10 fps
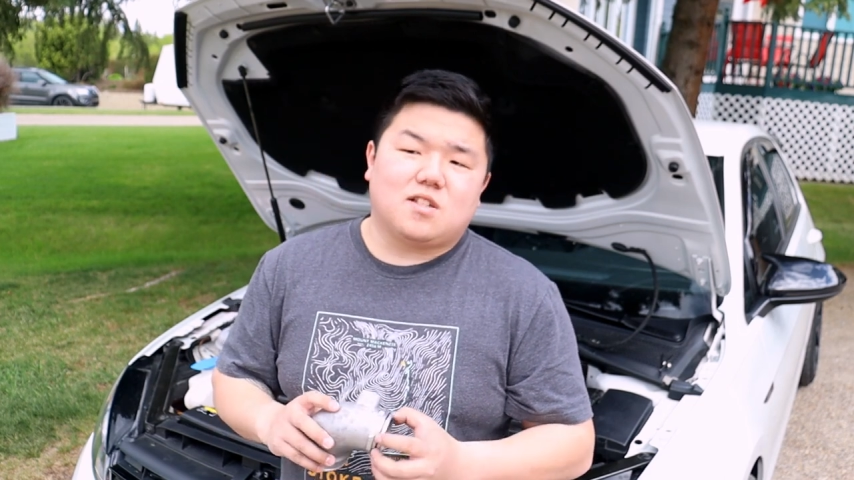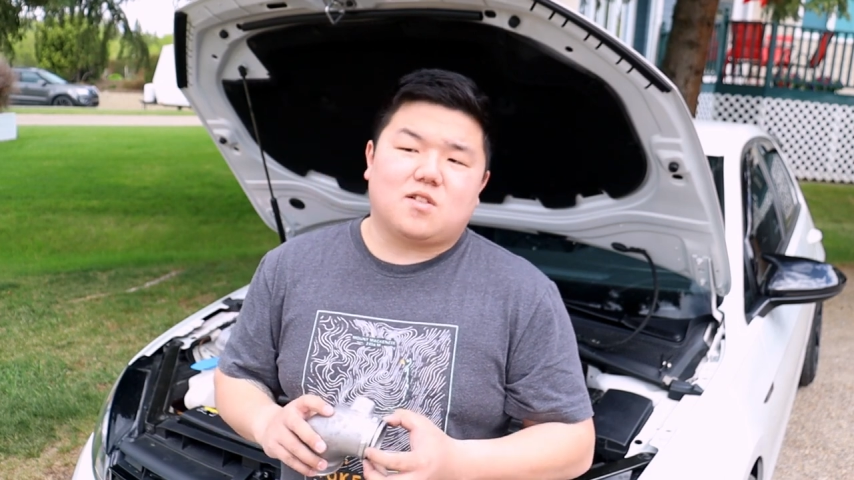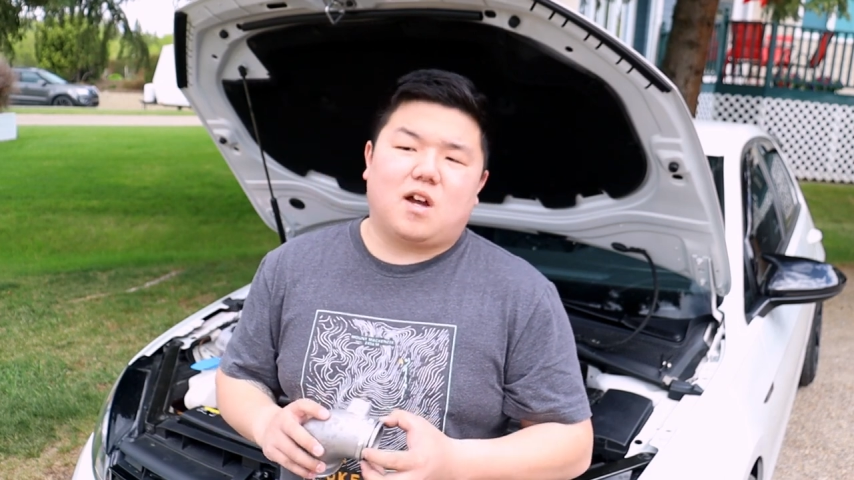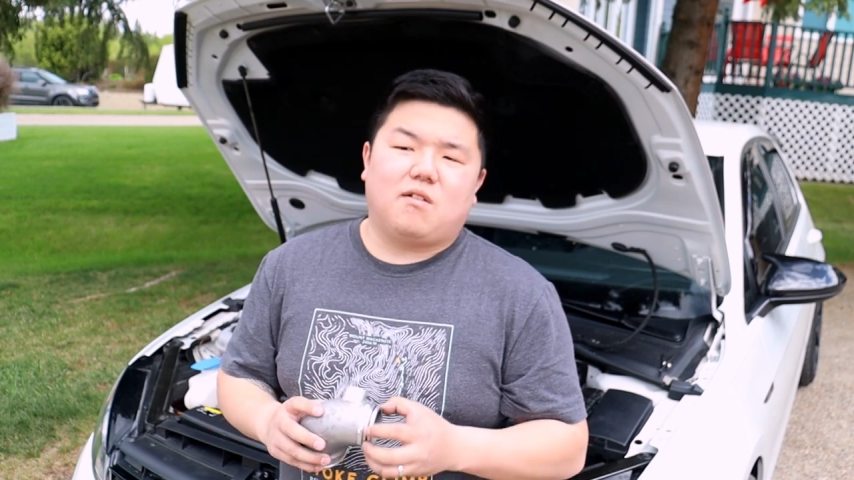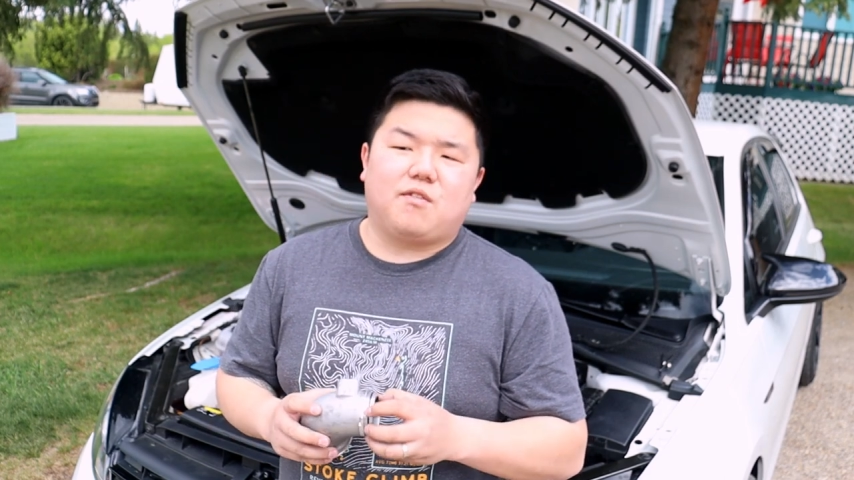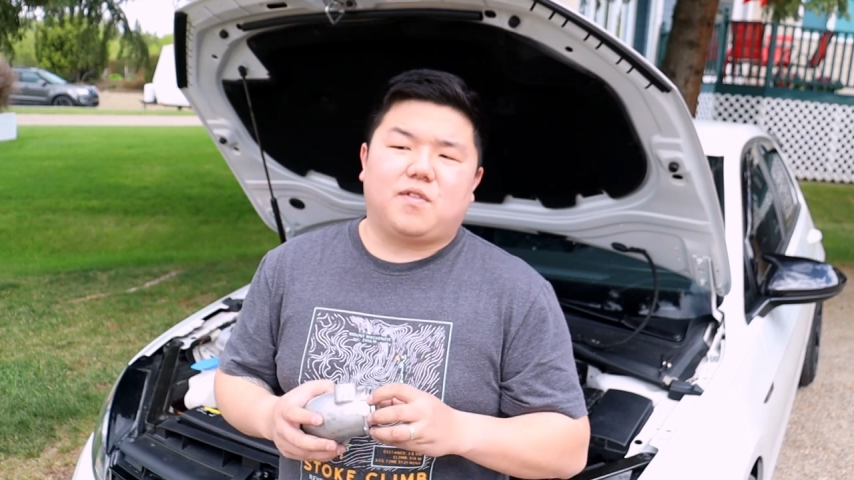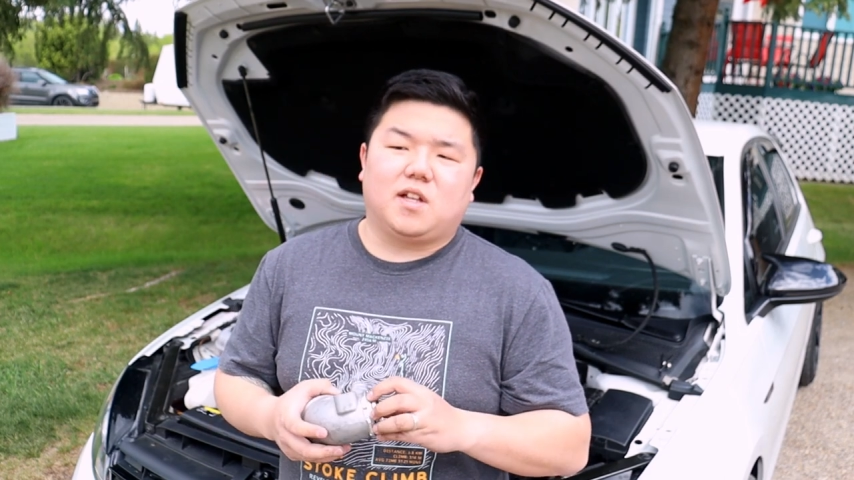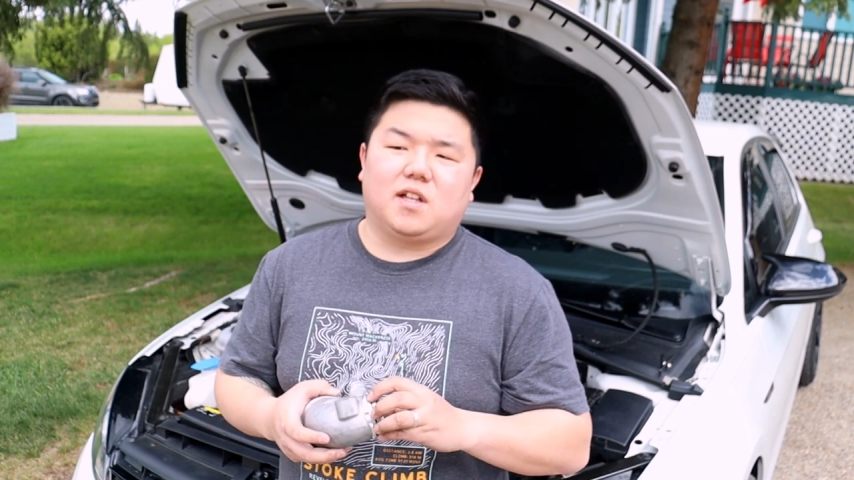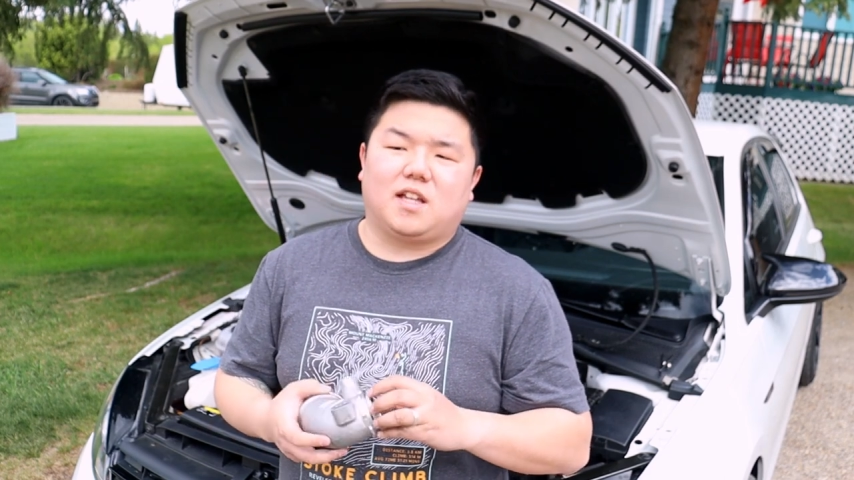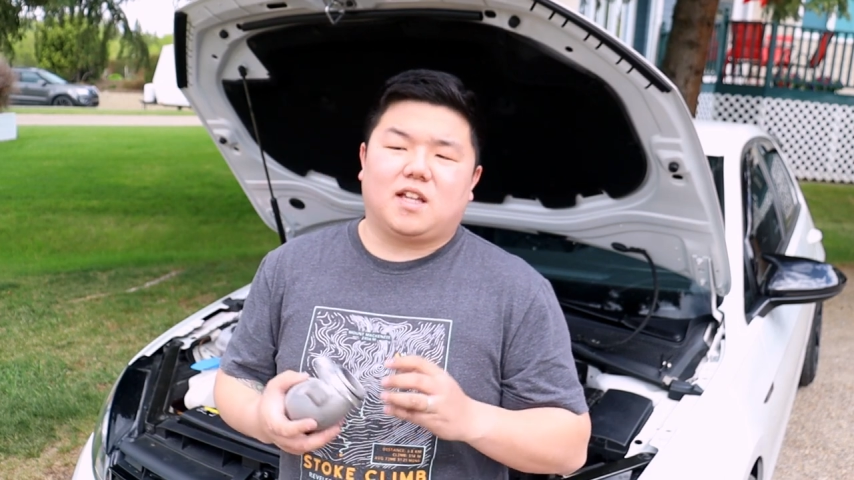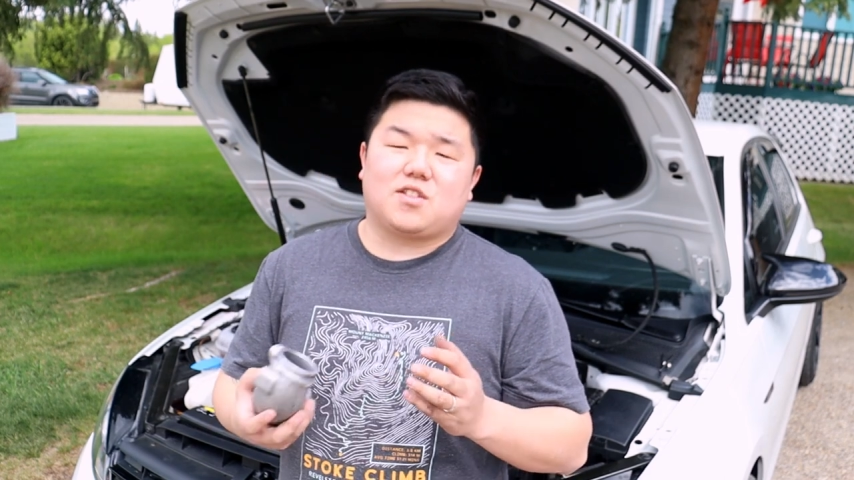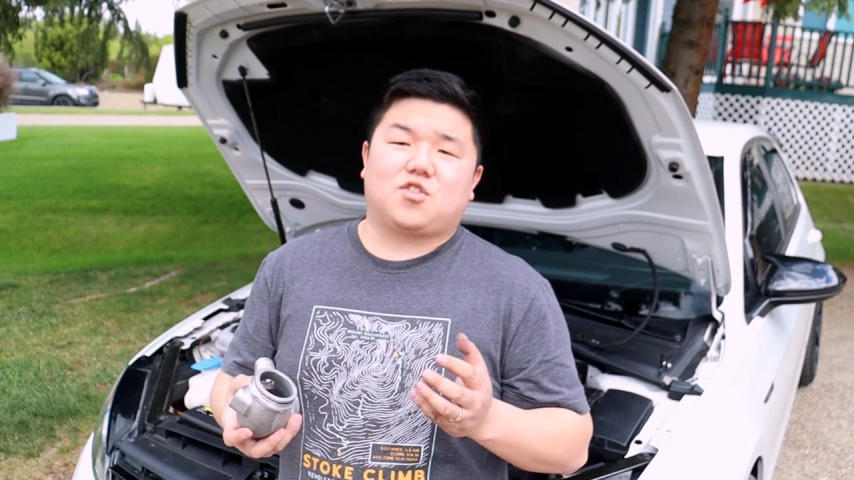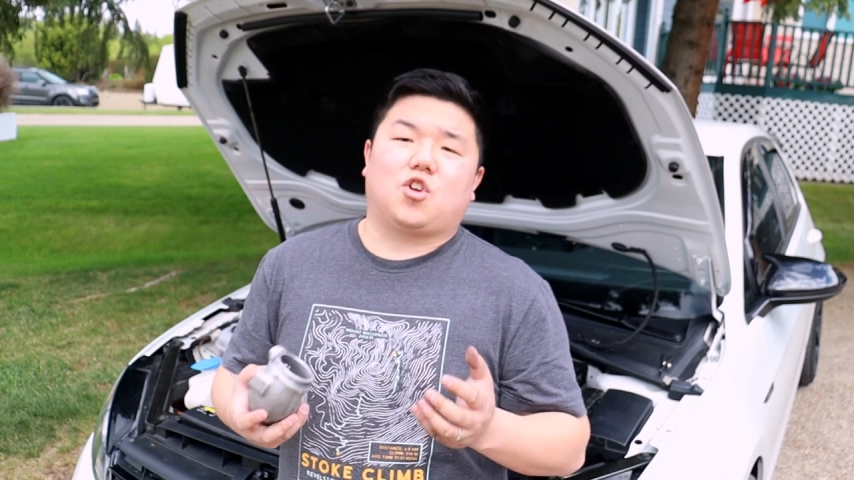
So I have a feeling his